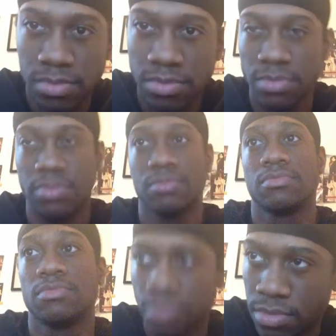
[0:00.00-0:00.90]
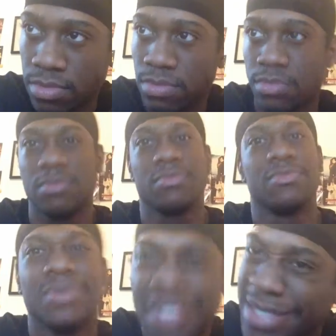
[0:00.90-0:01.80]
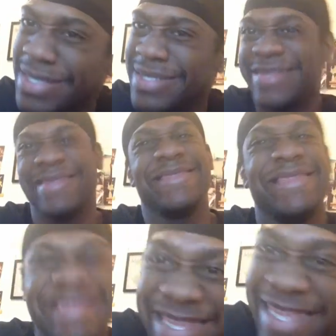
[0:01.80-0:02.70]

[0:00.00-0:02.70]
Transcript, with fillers: Ain't all you want, nigga. The break on you.